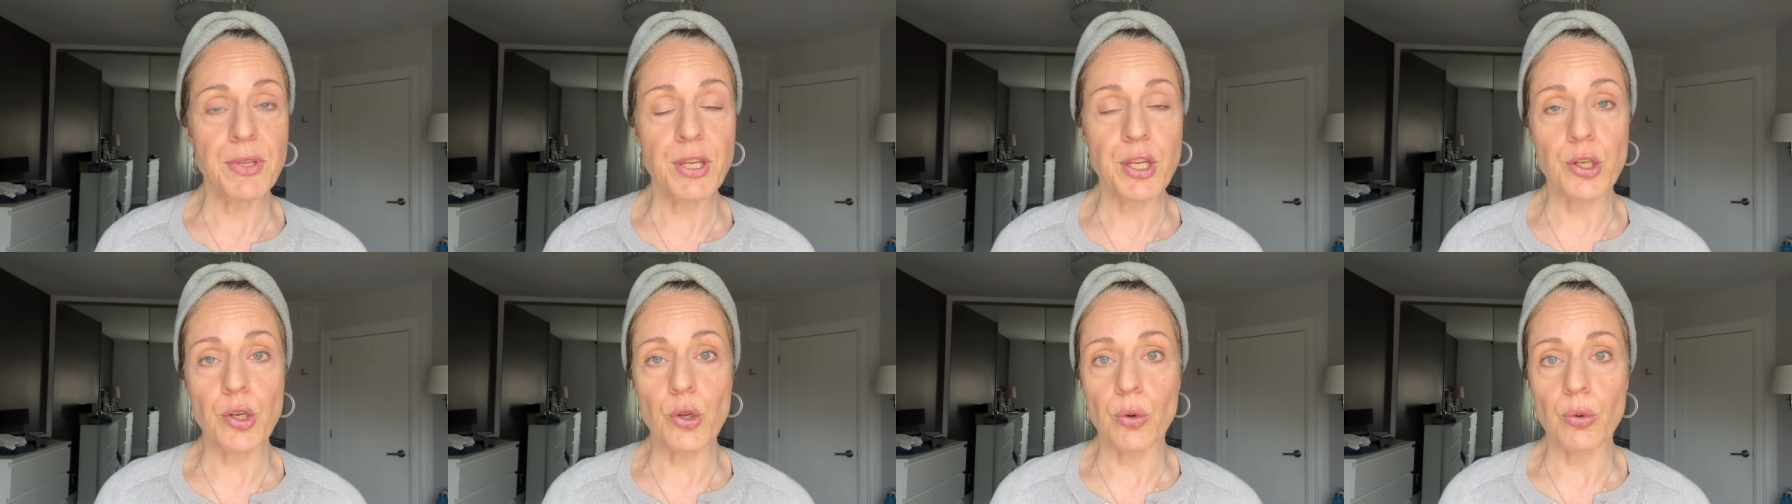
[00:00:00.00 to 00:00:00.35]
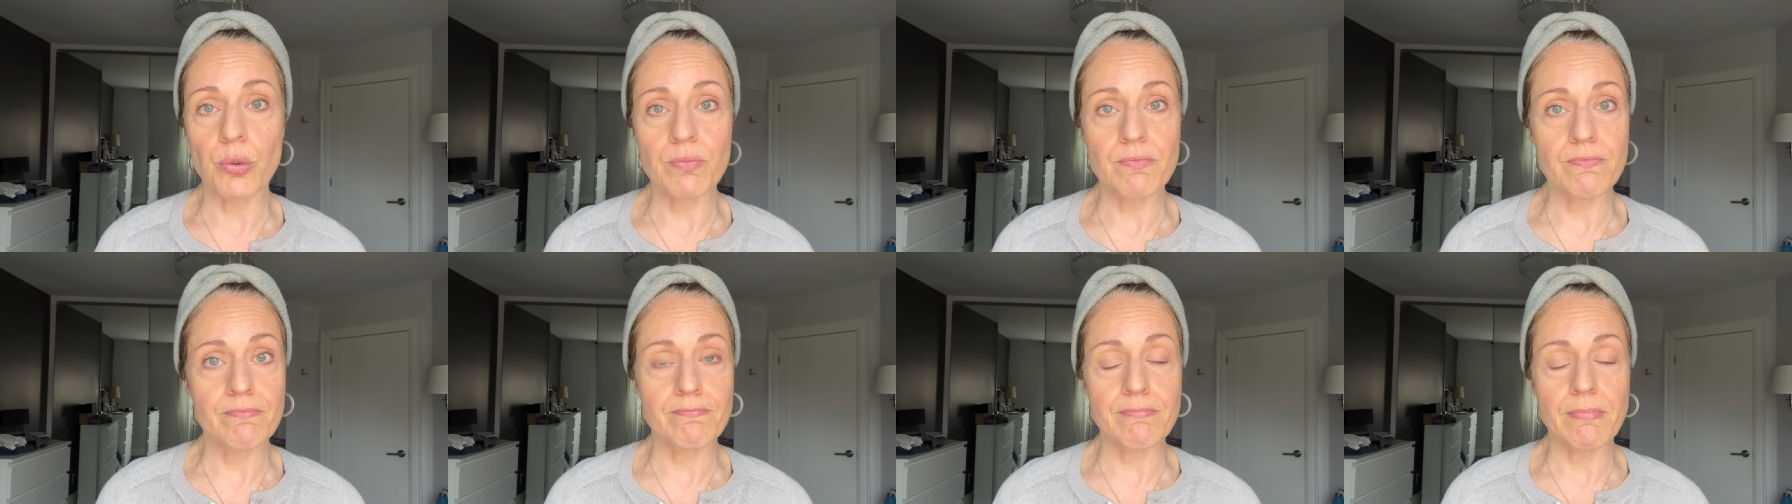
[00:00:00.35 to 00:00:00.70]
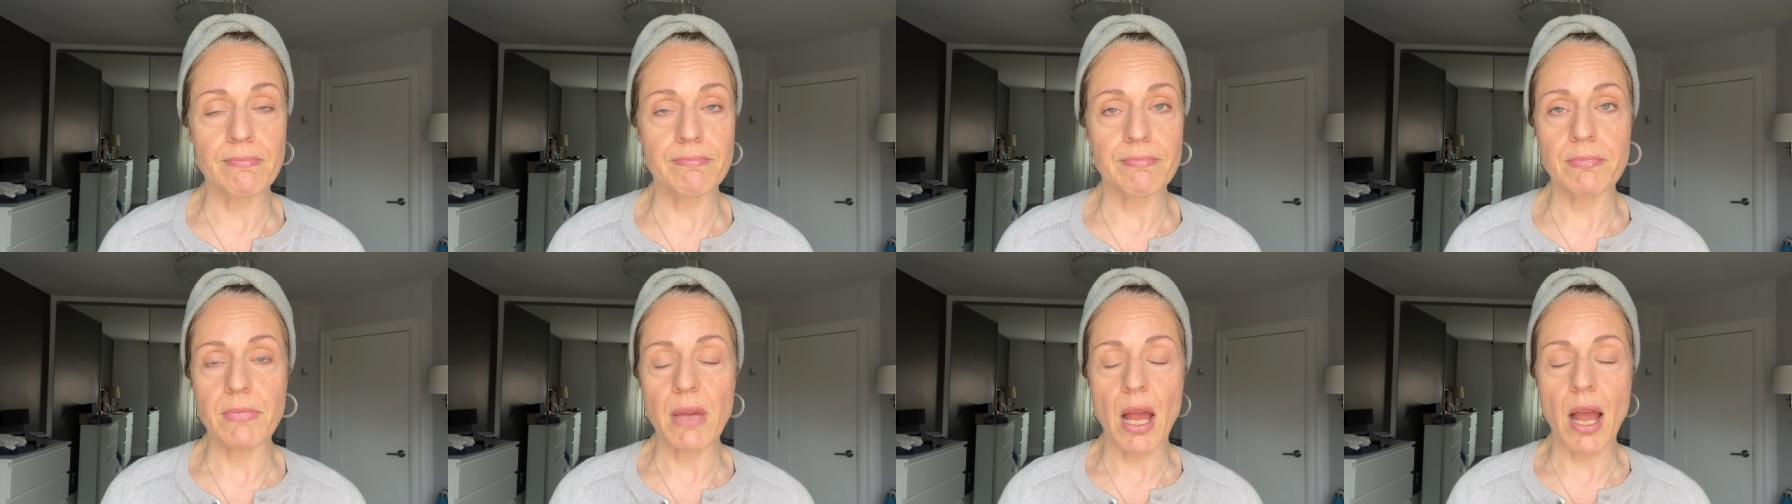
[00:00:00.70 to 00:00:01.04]
you know,
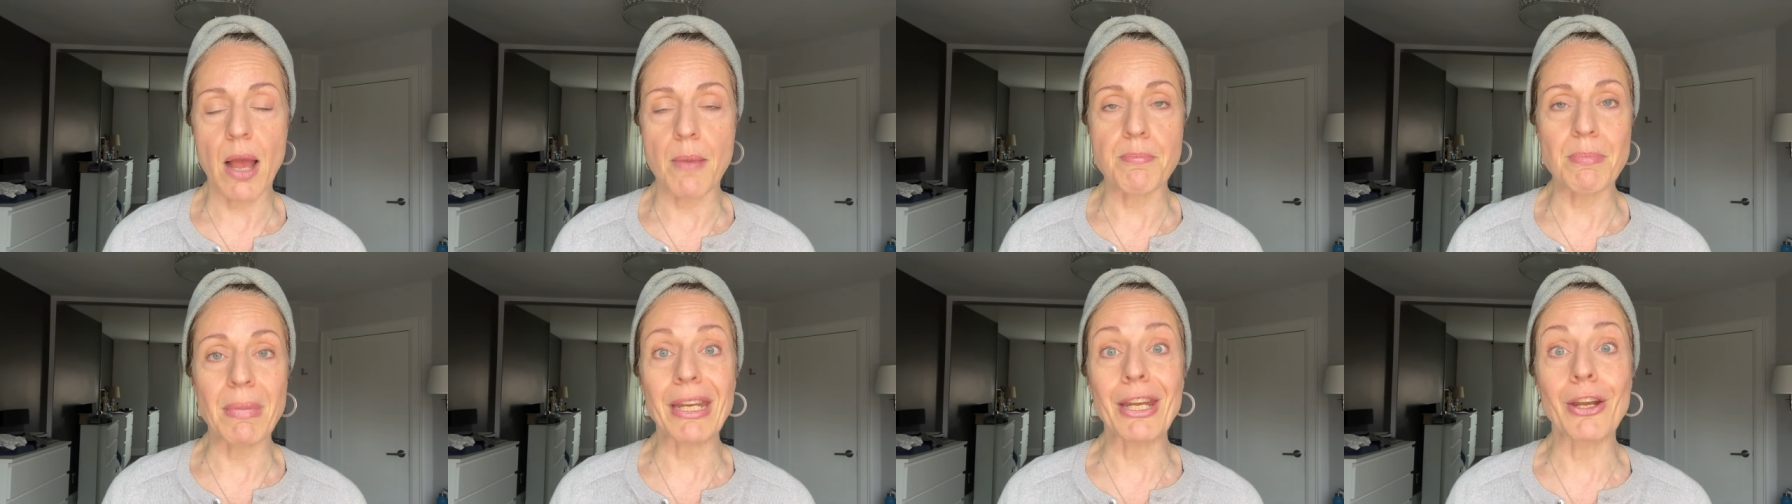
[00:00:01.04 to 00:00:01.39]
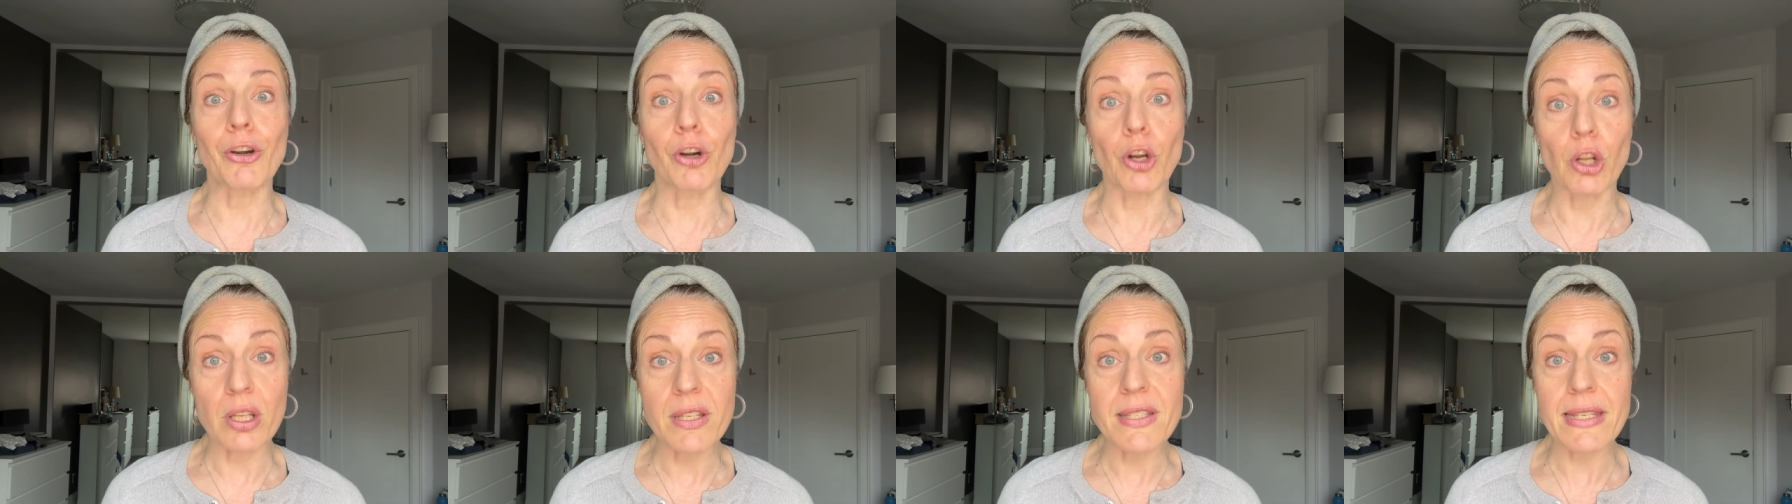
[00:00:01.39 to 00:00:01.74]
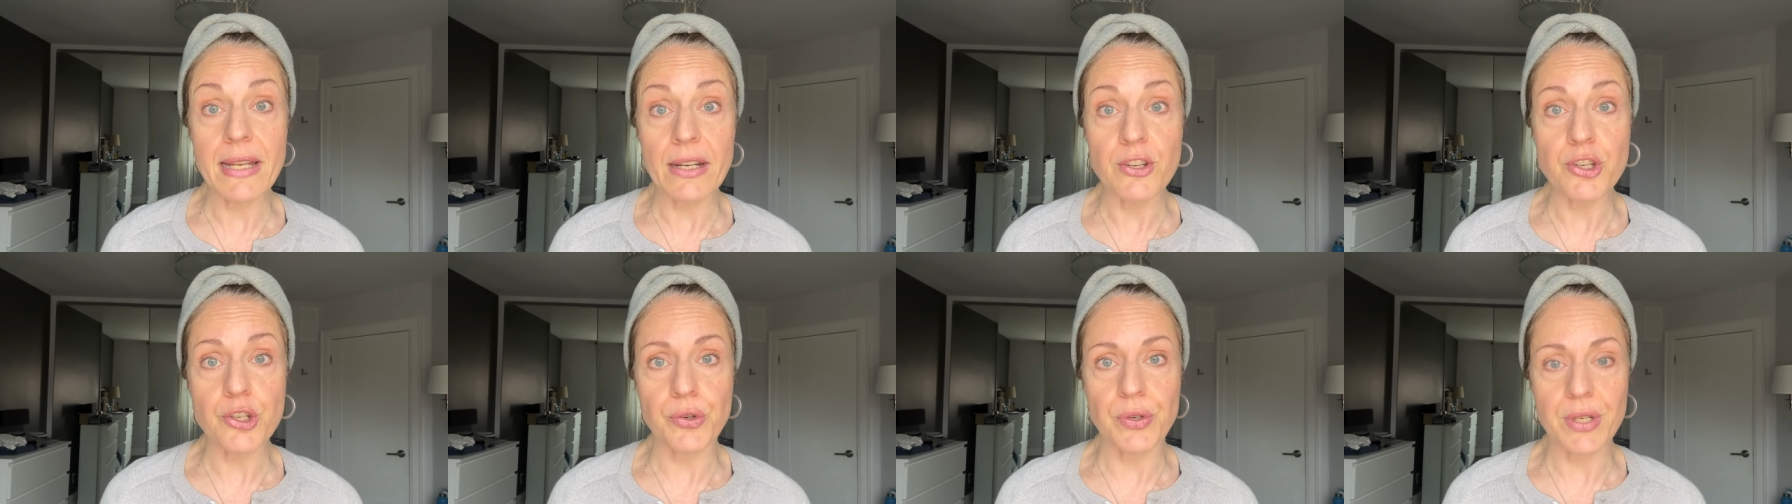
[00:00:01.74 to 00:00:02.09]
uh, mineral
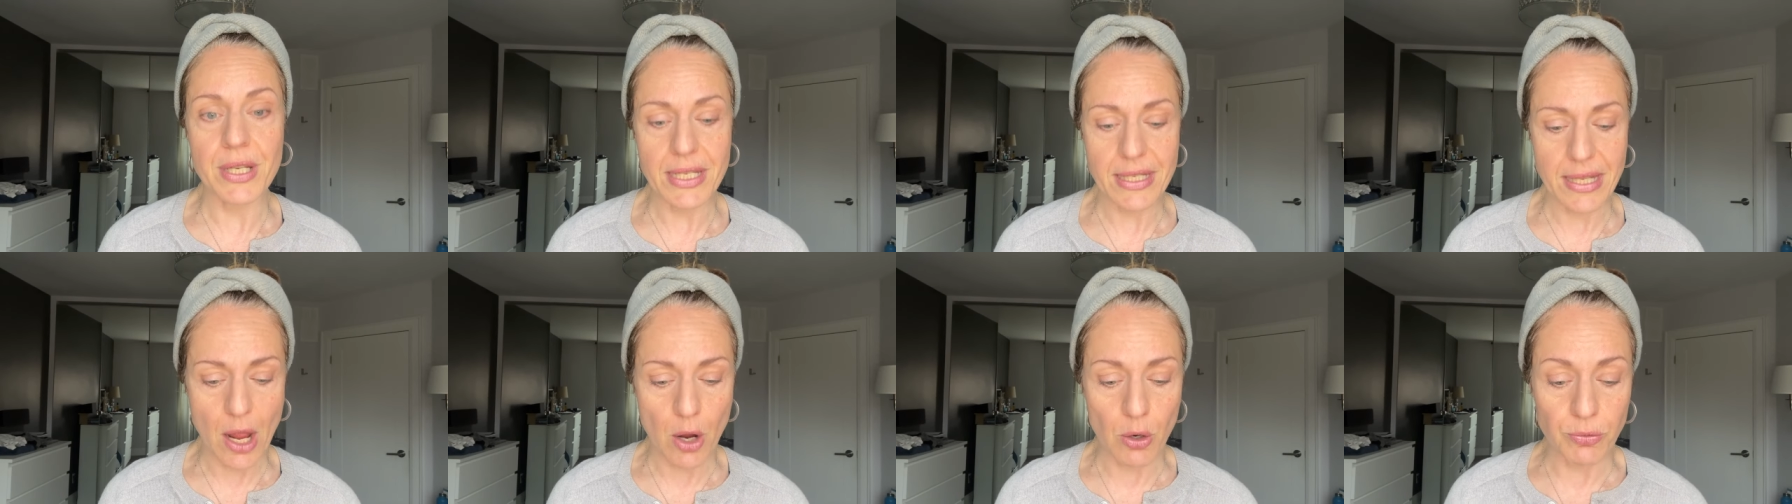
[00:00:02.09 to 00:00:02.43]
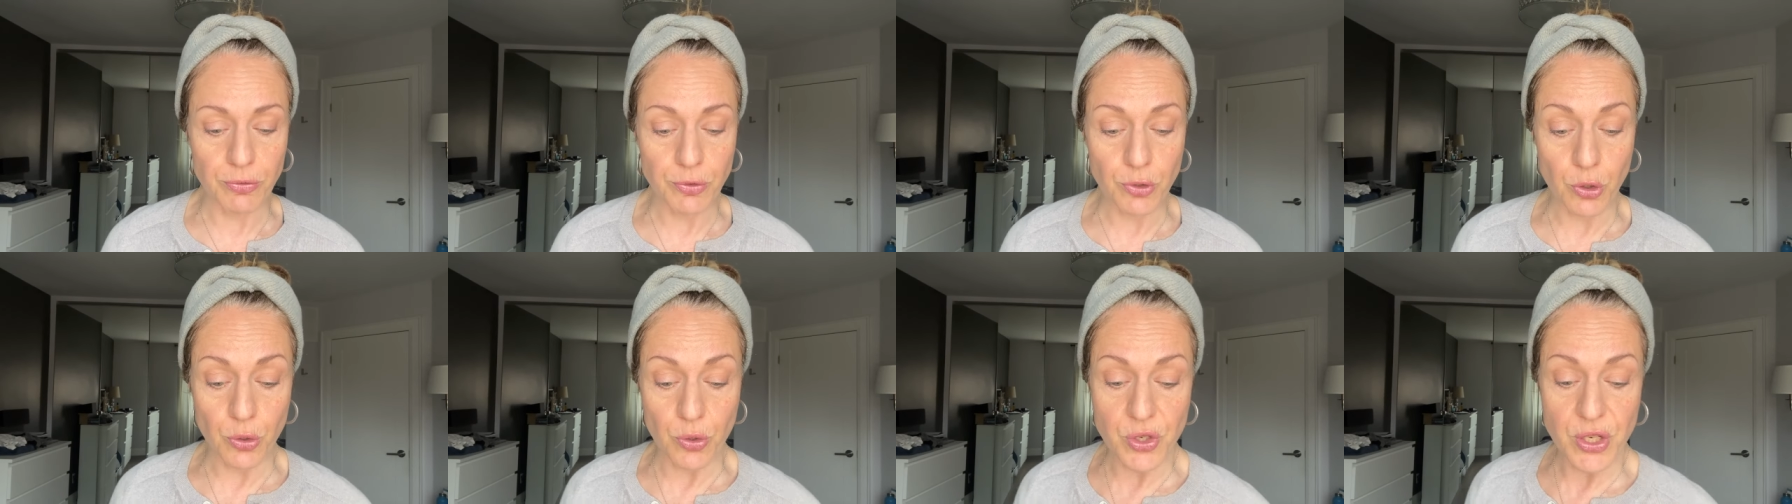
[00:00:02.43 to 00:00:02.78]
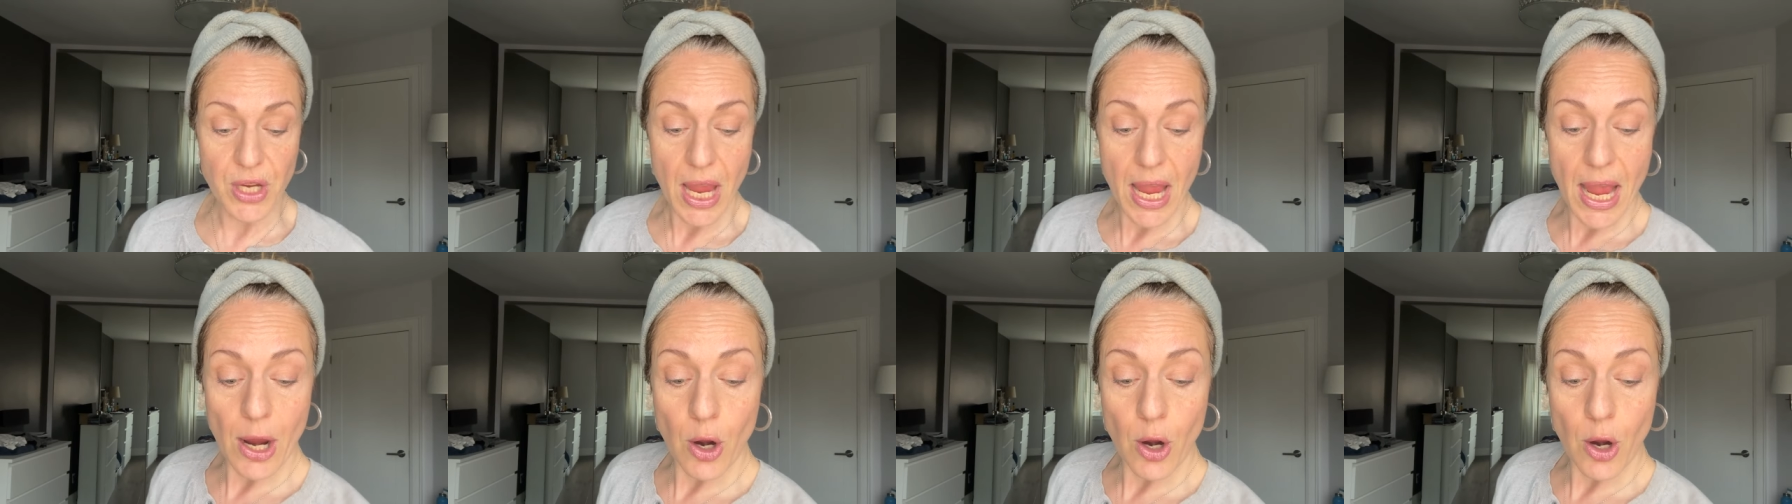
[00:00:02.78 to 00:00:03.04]
sunscreens now, of course,